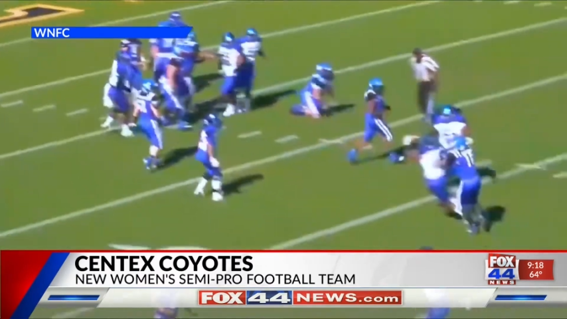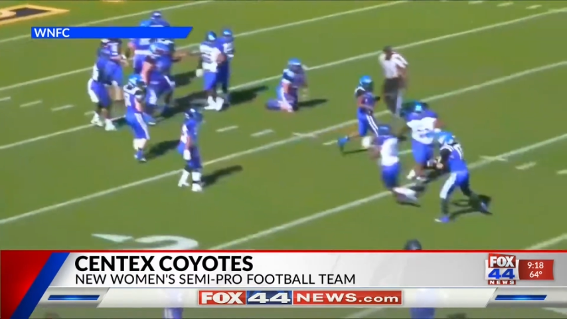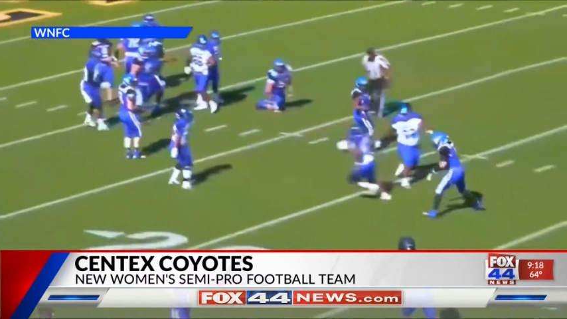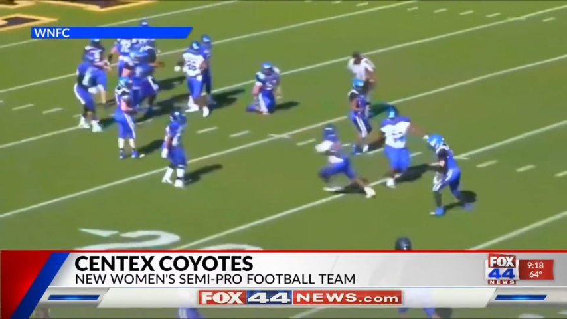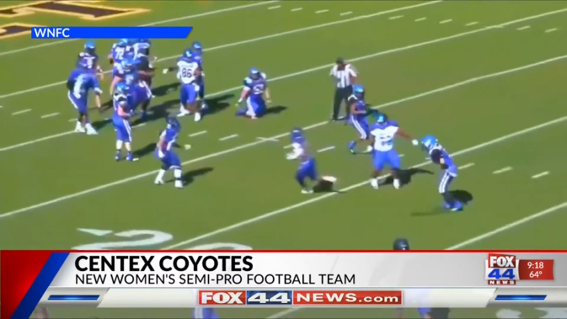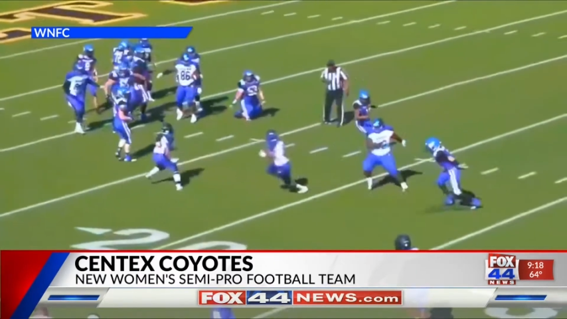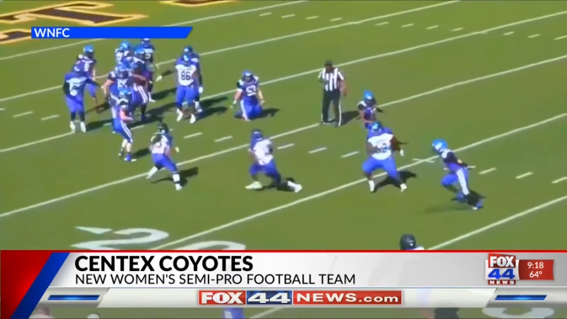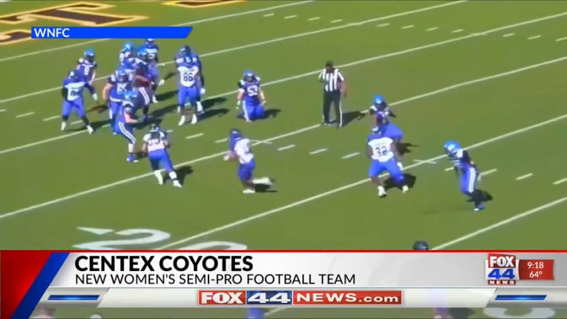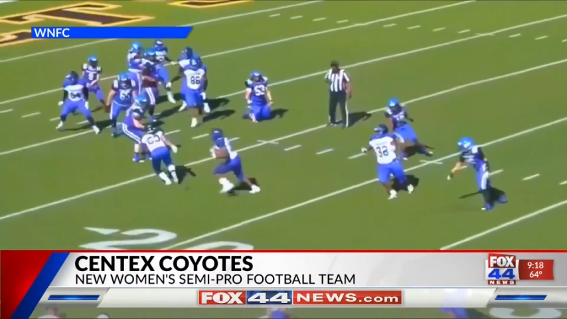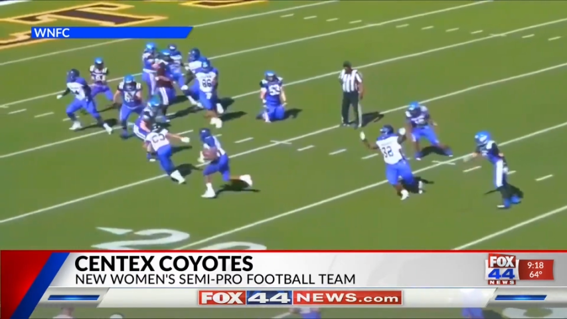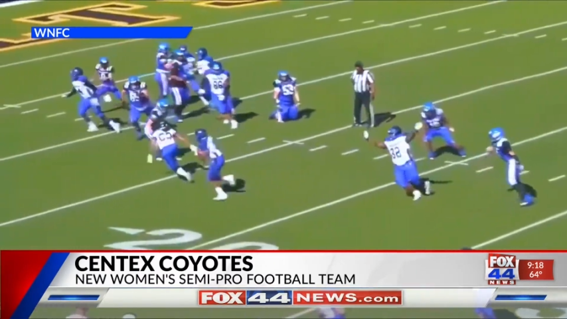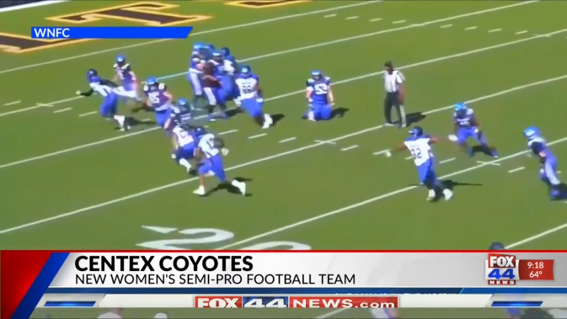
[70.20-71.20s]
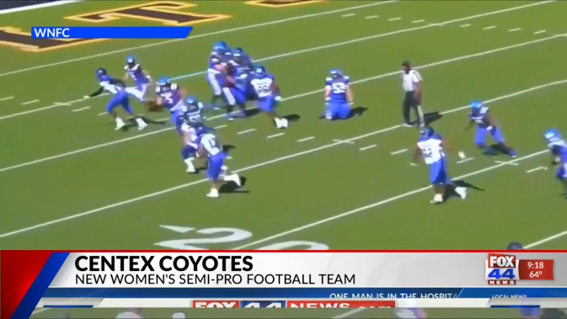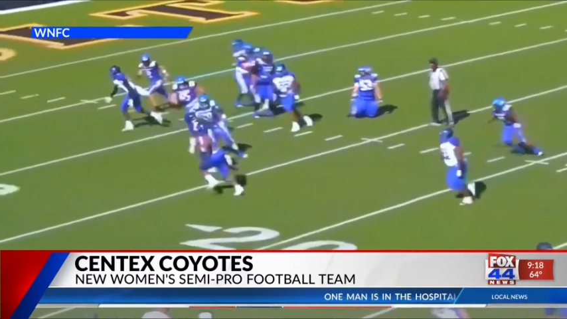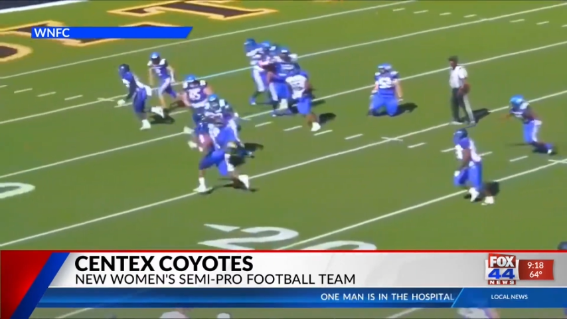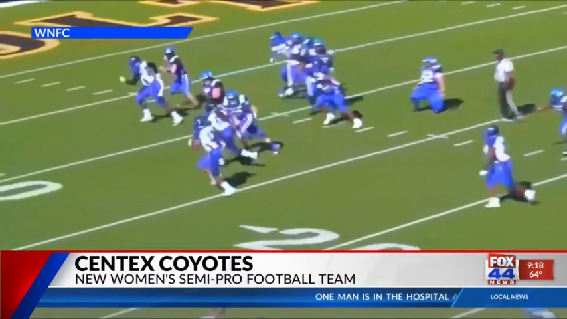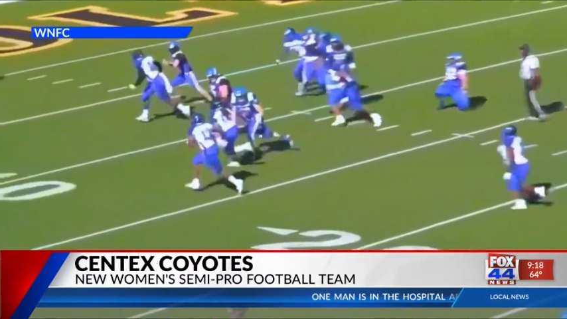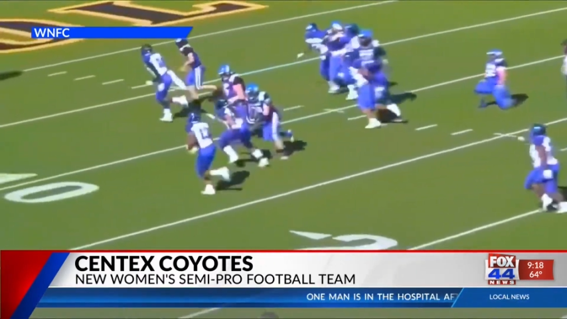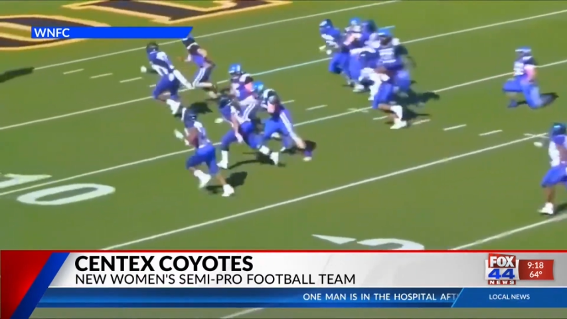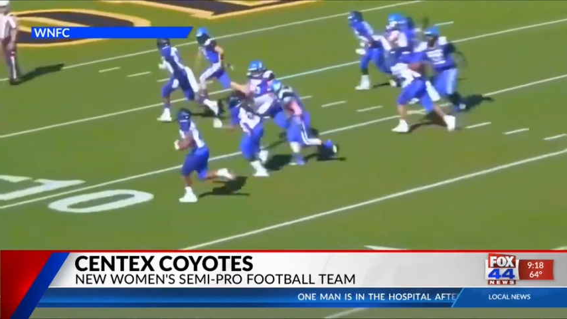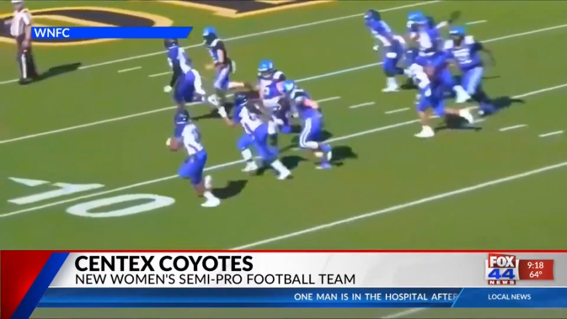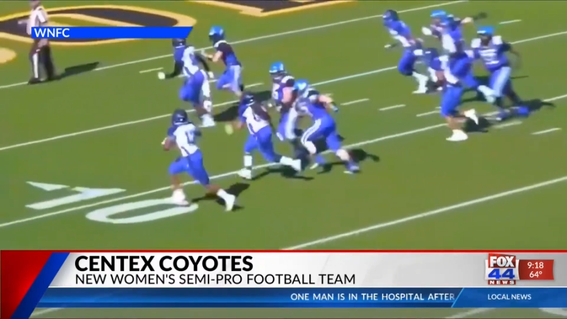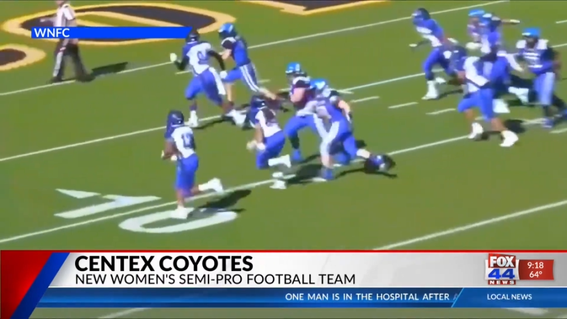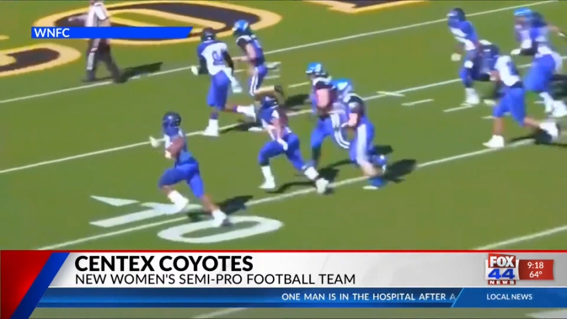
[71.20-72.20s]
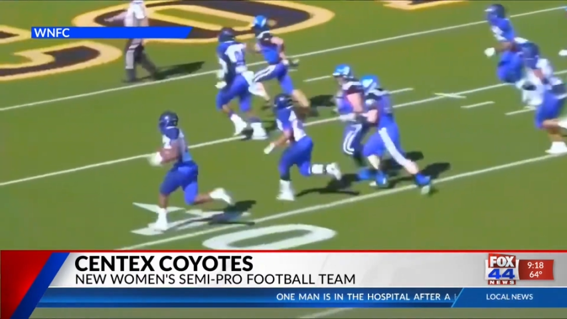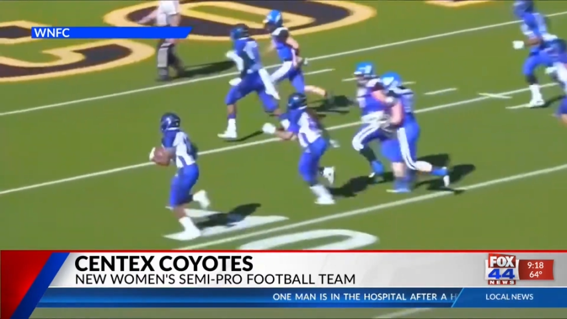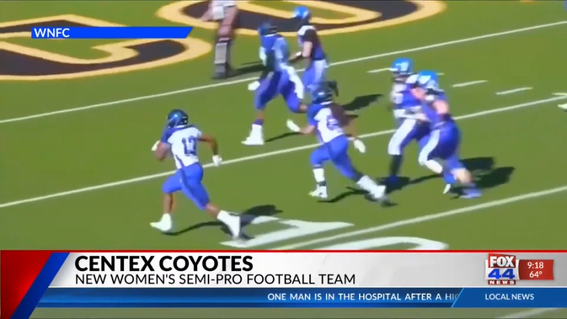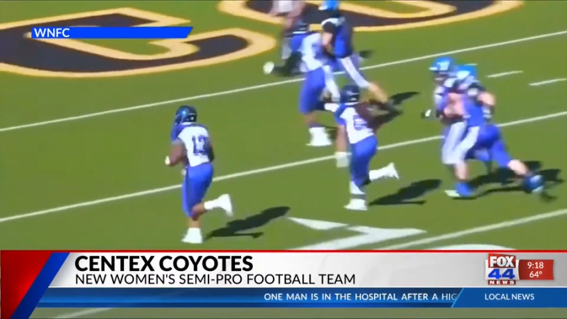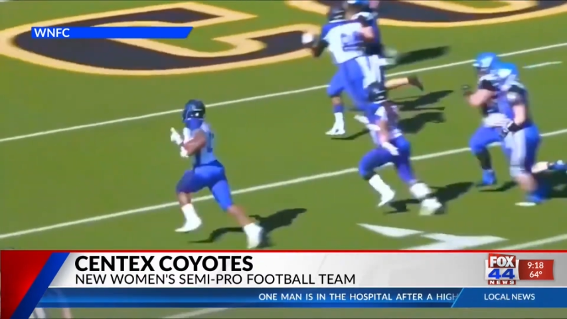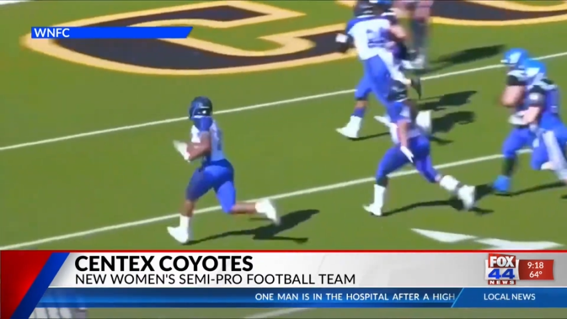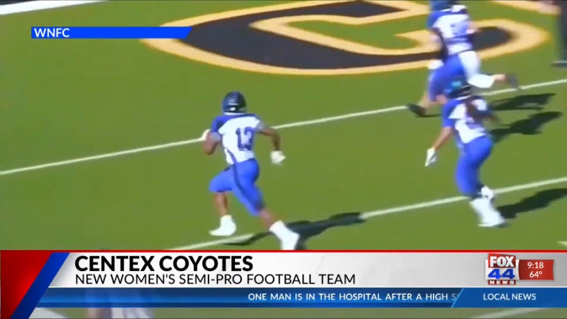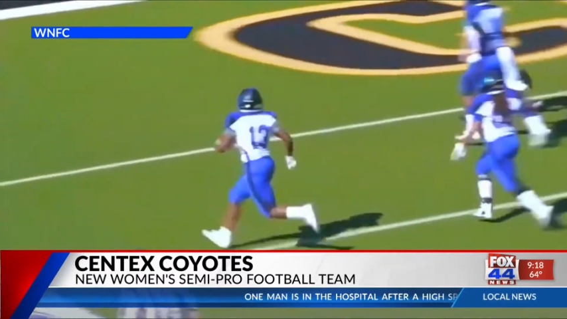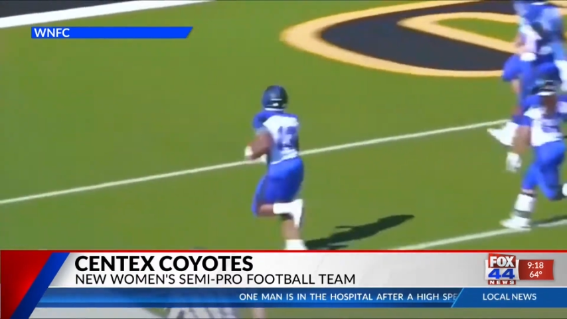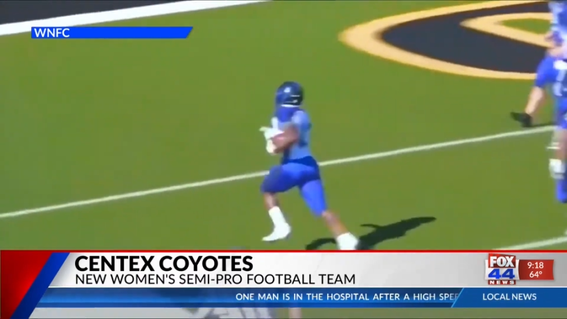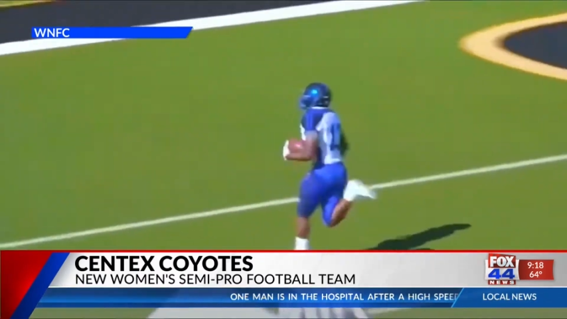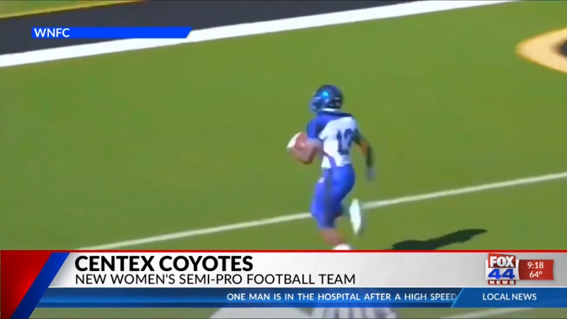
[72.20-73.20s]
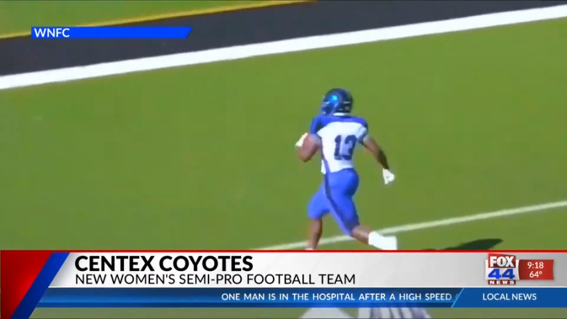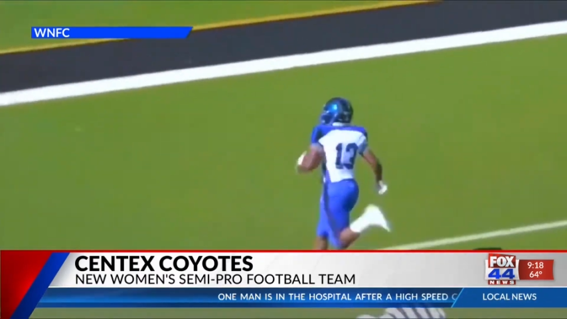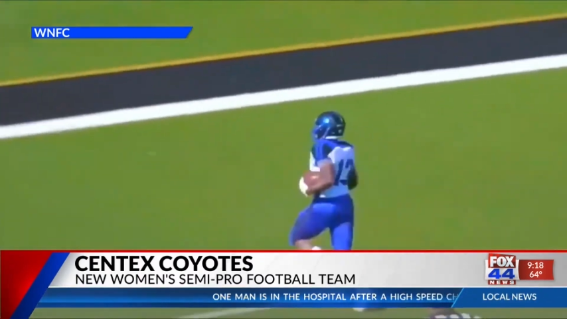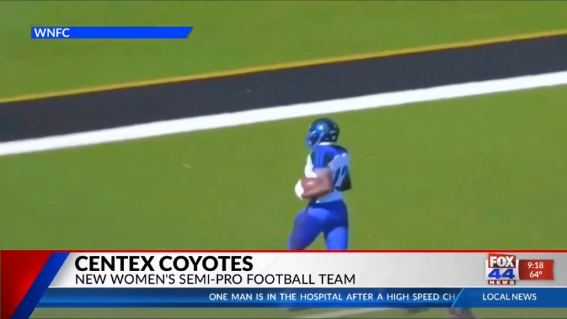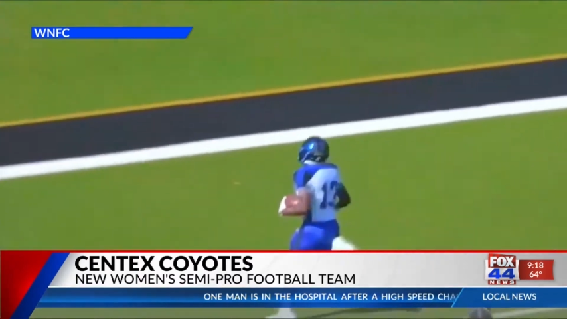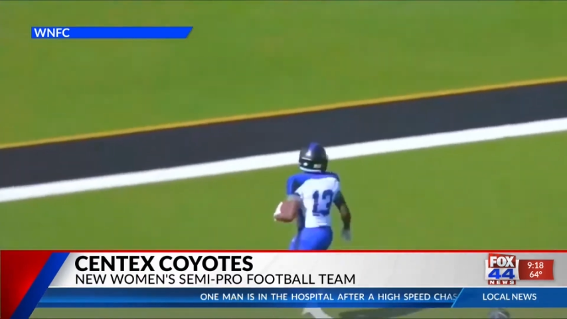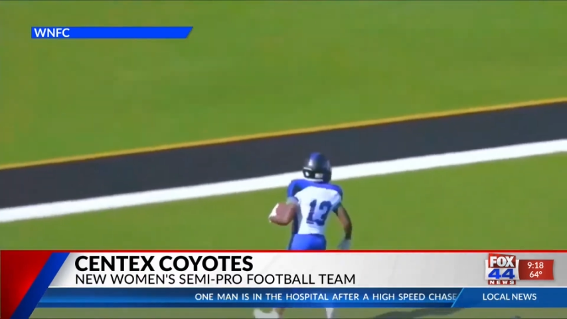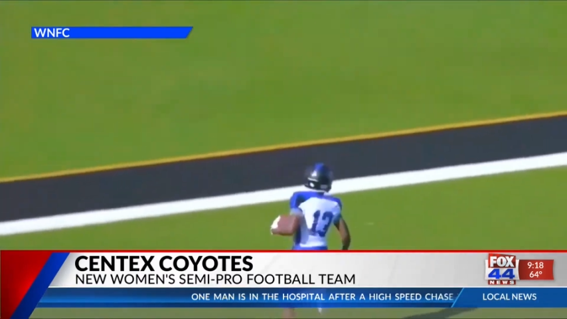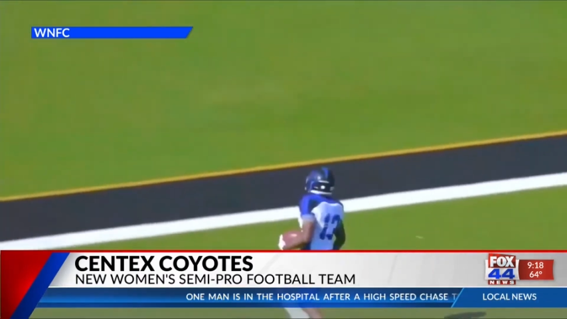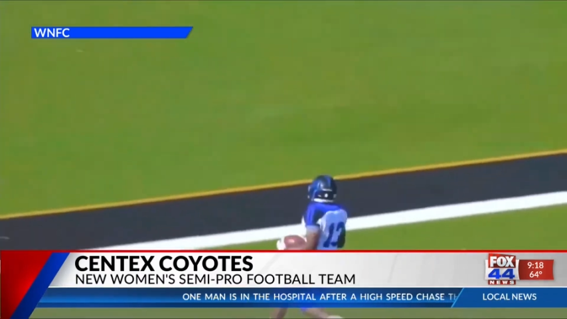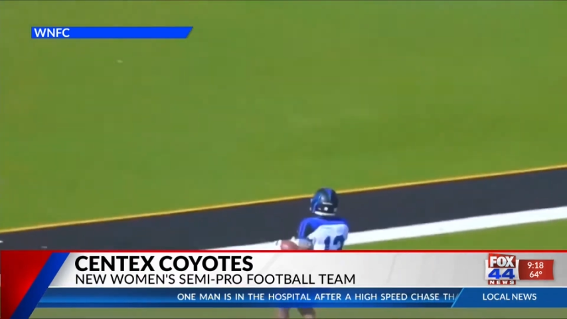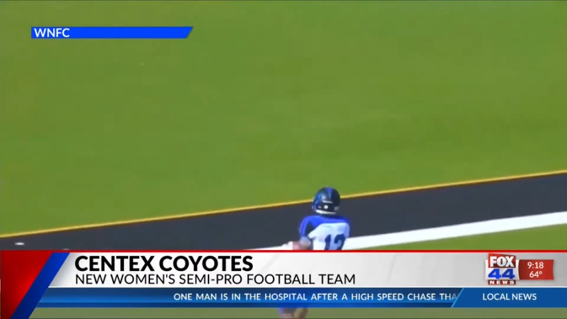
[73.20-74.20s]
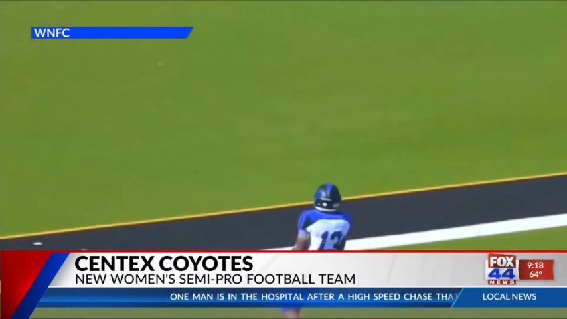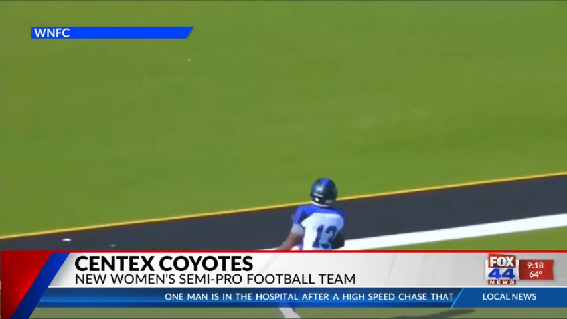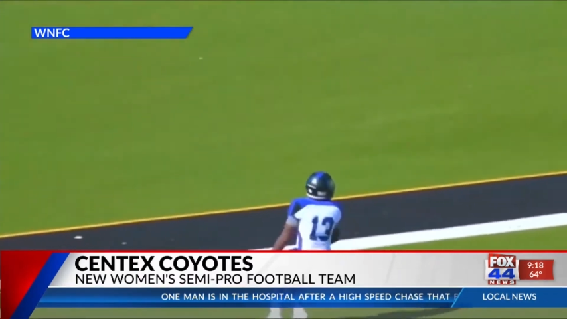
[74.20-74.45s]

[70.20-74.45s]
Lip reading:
[unreadable: no face in view]